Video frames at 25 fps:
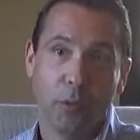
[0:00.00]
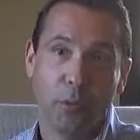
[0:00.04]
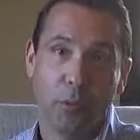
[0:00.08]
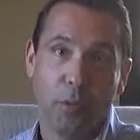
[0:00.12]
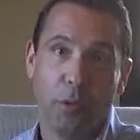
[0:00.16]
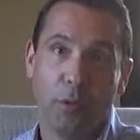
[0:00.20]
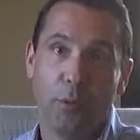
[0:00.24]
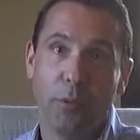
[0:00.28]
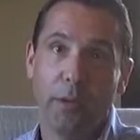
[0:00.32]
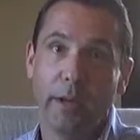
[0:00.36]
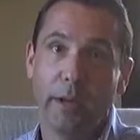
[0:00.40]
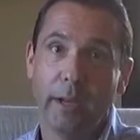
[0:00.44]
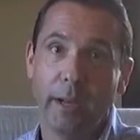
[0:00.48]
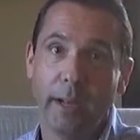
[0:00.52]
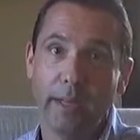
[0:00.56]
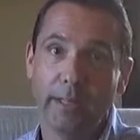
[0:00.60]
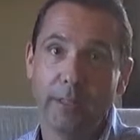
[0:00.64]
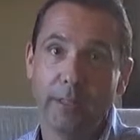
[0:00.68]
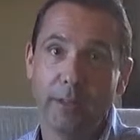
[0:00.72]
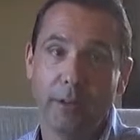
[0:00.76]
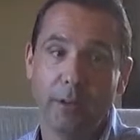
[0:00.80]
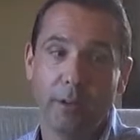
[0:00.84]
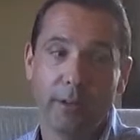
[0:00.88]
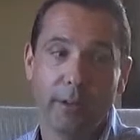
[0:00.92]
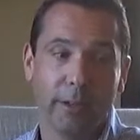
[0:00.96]
growing. I
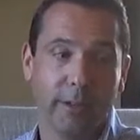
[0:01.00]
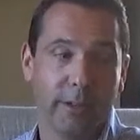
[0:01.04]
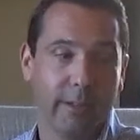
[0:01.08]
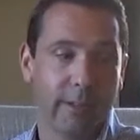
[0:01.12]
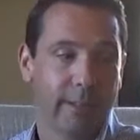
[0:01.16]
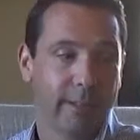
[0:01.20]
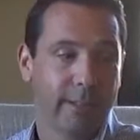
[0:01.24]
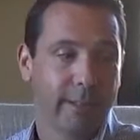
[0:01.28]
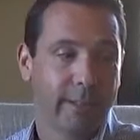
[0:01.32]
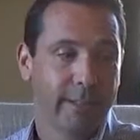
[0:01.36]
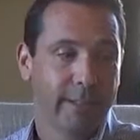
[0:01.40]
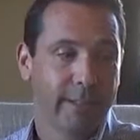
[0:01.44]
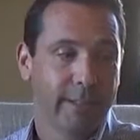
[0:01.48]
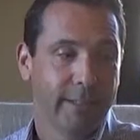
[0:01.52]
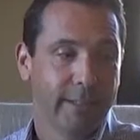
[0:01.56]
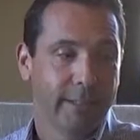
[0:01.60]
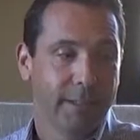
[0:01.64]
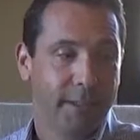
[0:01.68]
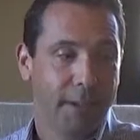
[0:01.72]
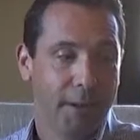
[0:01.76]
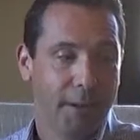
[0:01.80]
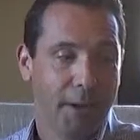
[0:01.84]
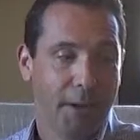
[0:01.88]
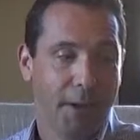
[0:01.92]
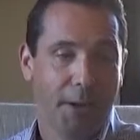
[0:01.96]
started
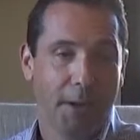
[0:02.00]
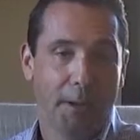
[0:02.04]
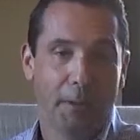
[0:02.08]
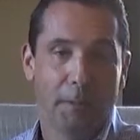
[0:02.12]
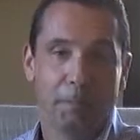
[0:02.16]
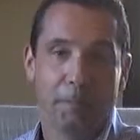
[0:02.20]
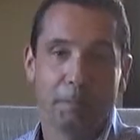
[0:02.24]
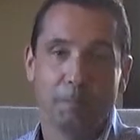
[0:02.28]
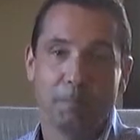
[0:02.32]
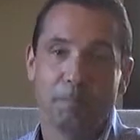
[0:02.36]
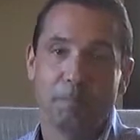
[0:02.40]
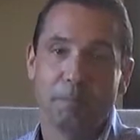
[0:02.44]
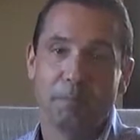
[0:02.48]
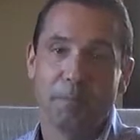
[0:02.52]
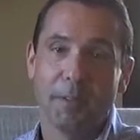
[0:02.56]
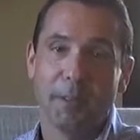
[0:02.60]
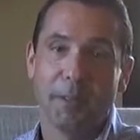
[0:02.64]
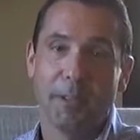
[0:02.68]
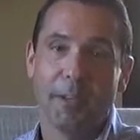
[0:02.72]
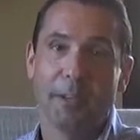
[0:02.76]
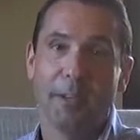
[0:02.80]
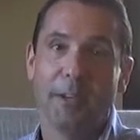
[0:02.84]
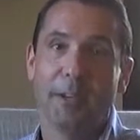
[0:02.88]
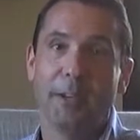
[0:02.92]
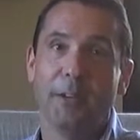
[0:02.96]

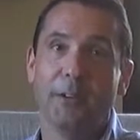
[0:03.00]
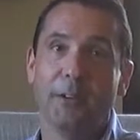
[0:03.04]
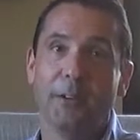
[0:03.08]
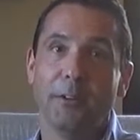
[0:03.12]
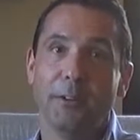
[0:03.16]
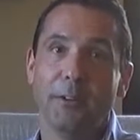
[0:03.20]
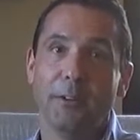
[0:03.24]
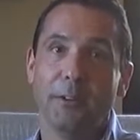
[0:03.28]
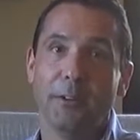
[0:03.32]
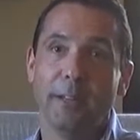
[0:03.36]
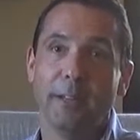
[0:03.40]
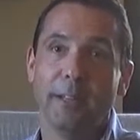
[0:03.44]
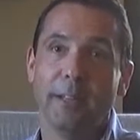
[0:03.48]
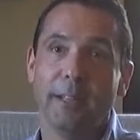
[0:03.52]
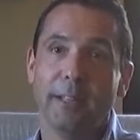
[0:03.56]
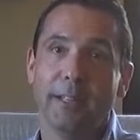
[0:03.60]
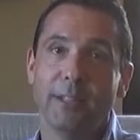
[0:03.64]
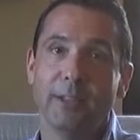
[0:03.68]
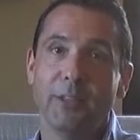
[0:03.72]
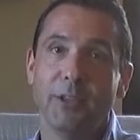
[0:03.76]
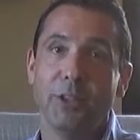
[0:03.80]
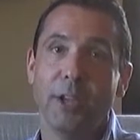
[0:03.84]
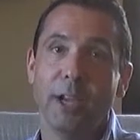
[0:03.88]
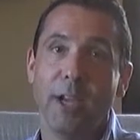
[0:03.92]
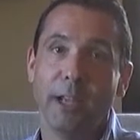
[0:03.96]
the year
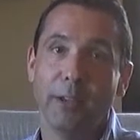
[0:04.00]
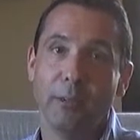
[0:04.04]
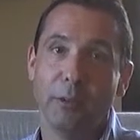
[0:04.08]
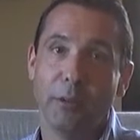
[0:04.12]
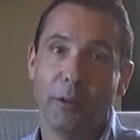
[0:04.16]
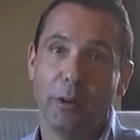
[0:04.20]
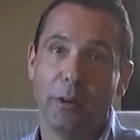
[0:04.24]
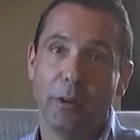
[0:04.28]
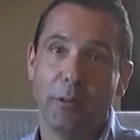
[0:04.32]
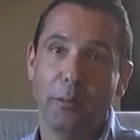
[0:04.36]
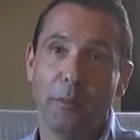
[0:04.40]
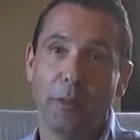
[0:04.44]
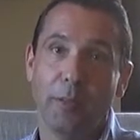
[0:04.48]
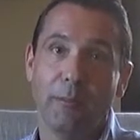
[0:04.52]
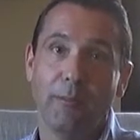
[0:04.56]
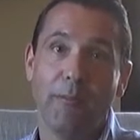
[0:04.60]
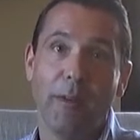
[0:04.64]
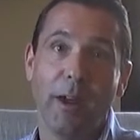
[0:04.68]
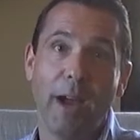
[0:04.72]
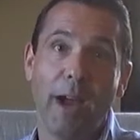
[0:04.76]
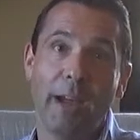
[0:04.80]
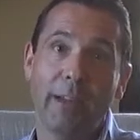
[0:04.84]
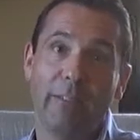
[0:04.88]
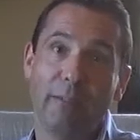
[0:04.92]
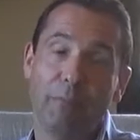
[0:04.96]
in January with
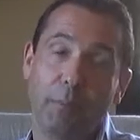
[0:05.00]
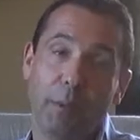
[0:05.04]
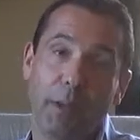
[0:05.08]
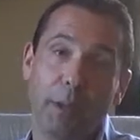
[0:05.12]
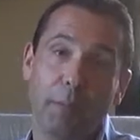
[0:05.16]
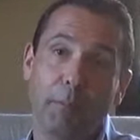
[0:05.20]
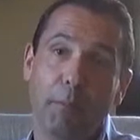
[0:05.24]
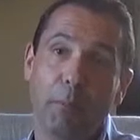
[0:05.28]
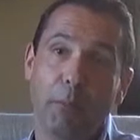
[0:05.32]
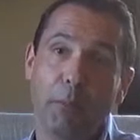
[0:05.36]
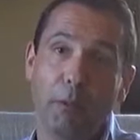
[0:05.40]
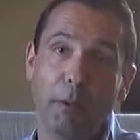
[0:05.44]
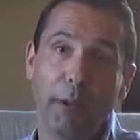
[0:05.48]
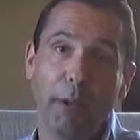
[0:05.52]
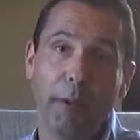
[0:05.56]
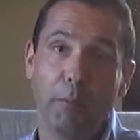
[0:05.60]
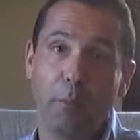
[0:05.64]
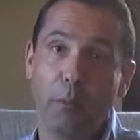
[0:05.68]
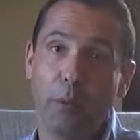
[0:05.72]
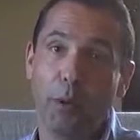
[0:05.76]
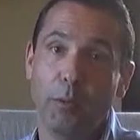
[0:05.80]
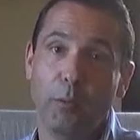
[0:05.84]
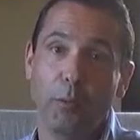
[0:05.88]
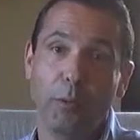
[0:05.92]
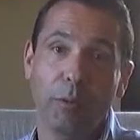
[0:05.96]
5 people, and
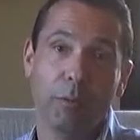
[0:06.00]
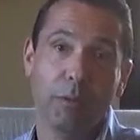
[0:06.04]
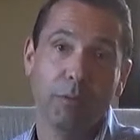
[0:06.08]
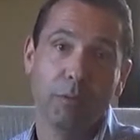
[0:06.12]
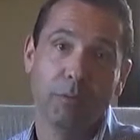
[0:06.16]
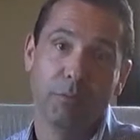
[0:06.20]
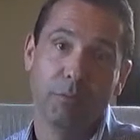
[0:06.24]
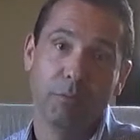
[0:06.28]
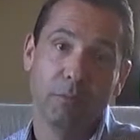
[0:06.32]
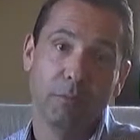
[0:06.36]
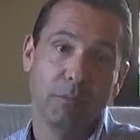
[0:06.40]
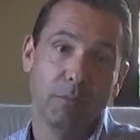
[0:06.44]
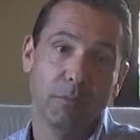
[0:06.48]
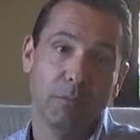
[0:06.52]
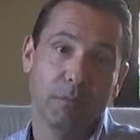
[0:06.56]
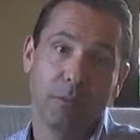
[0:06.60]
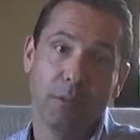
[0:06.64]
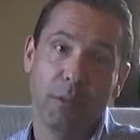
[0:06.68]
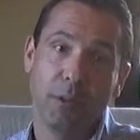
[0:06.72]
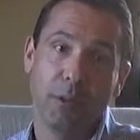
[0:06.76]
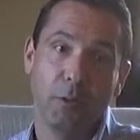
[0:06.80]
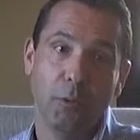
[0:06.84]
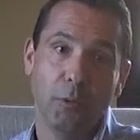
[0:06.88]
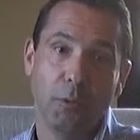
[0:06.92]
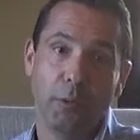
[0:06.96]
we were
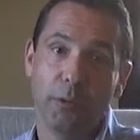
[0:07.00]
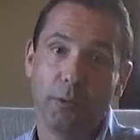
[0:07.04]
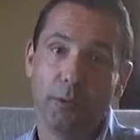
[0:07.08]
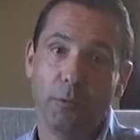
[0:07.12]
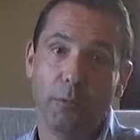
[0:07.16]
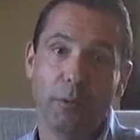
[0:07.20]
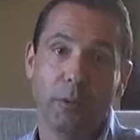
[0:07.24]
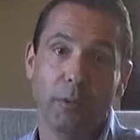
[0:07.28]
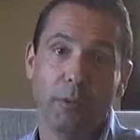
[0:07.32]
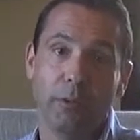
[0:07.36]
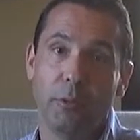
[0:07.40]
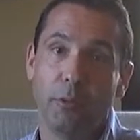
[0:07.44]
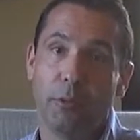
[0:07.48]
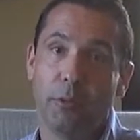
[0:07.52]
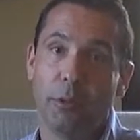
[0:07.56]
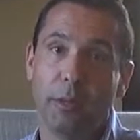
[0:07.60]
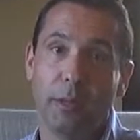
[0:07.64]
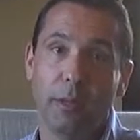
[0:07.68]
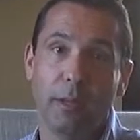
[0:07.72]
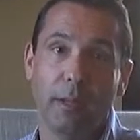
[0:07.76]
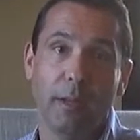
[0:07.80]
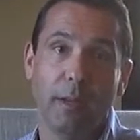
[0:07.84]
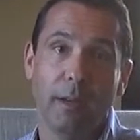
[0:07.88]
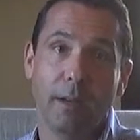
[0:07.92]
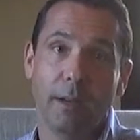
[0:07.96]
really doing
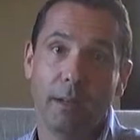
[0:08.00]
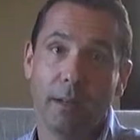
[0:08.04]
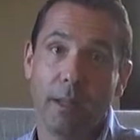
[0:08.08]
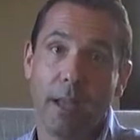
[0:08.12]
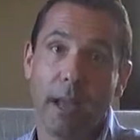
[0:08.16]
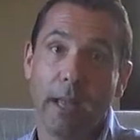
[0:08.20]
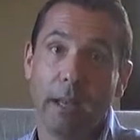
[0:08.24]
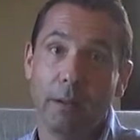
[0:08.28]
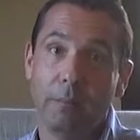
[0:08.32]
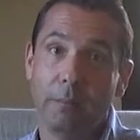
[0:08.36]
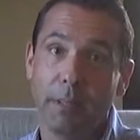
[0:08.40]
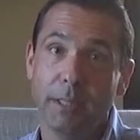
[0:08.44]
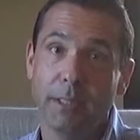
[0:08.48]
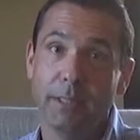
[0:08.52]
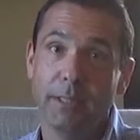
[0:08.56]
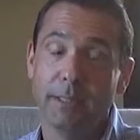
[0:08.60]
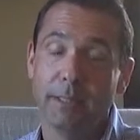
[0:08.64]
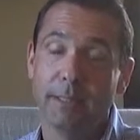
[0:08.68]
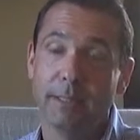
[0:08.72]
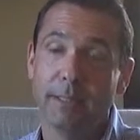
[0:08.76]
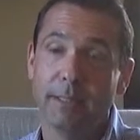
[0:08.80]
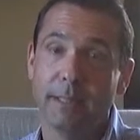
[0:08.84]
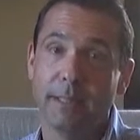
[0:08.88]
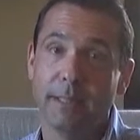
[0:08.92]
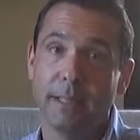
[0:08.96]
a lot of
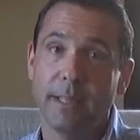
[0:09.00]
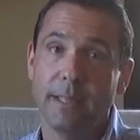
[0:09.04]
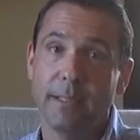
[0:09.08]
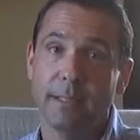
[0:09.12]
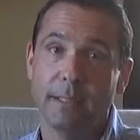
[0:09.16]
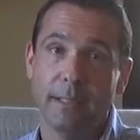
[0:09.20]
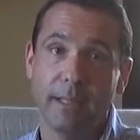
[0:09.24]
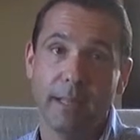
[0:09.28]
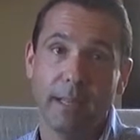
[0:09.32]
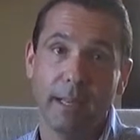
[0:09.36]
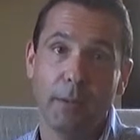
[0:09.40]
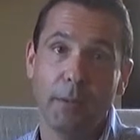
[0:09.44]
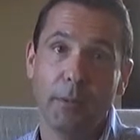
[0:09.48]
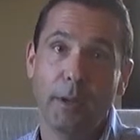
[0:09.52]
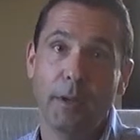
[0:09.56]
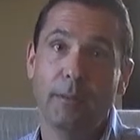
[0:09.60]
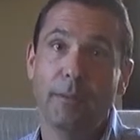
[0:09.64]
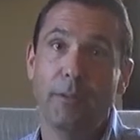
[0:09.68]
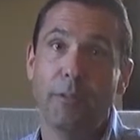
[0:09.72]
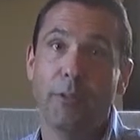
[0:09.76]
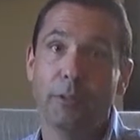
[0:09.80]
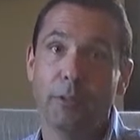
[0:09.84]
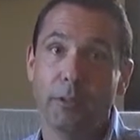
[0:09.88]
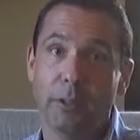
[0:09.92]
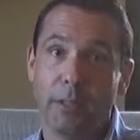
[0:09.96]
business. And today we
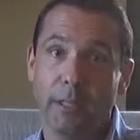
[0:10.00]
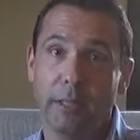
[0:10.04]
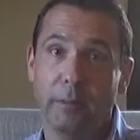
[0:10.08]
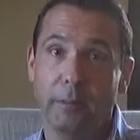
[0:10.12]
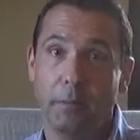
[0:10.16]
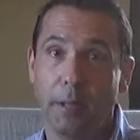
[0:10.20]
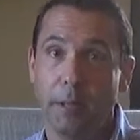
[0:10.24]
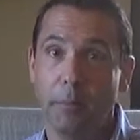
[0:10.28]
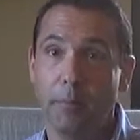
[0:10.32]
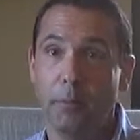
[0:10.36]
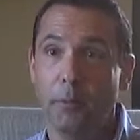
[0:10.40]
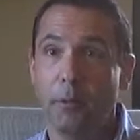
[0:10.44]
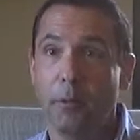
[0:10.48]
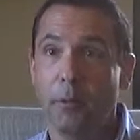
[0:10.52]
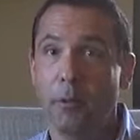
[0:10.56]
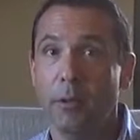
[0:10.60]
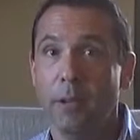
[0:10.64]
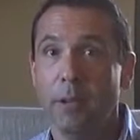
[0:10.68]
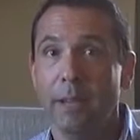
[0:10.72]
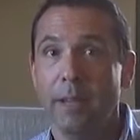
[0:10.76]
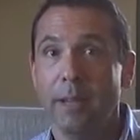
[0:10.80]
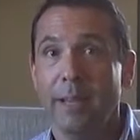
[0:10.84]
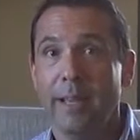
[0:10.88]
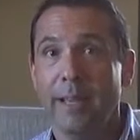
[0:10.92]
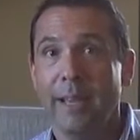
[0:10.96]
have 13 people.